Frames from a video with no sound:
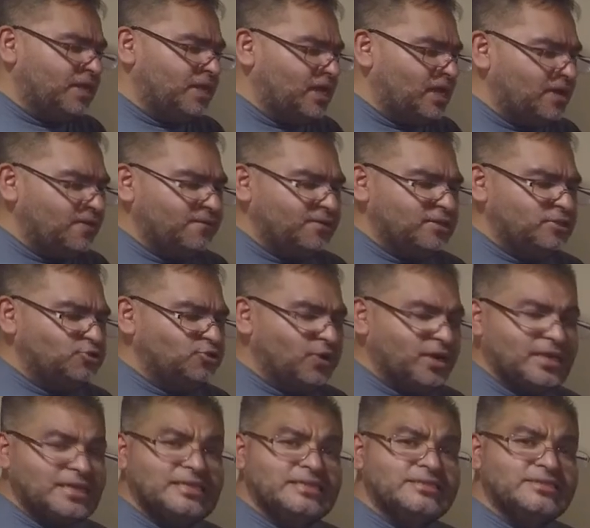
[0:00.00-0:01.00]
have a
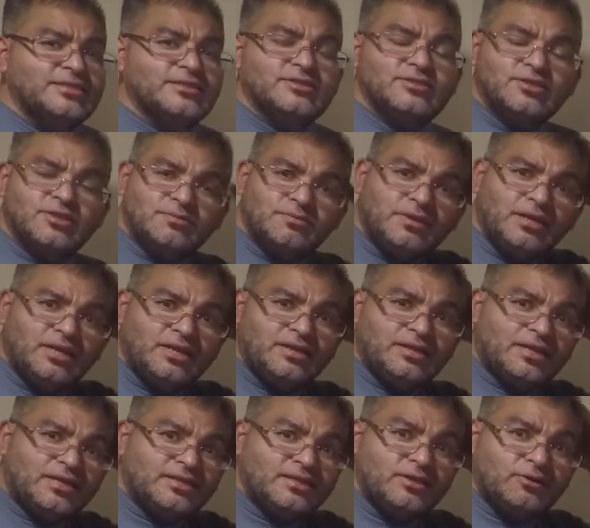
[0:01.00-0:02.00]
tracking system
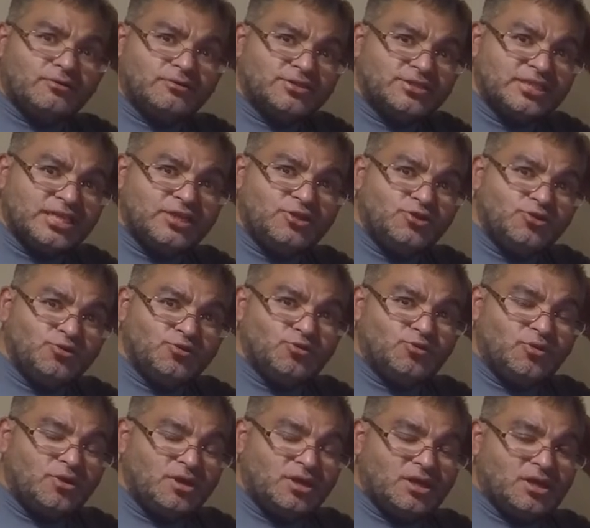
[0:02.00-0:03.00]
that they'll send you